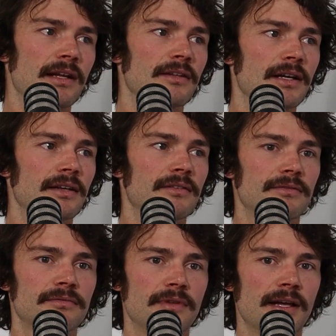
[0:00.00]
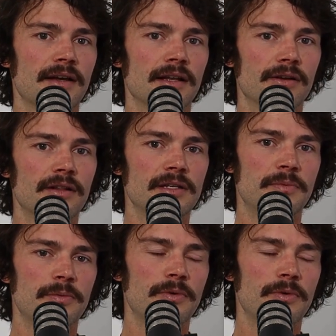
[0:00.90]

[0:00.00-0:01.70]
Like a lot of these people are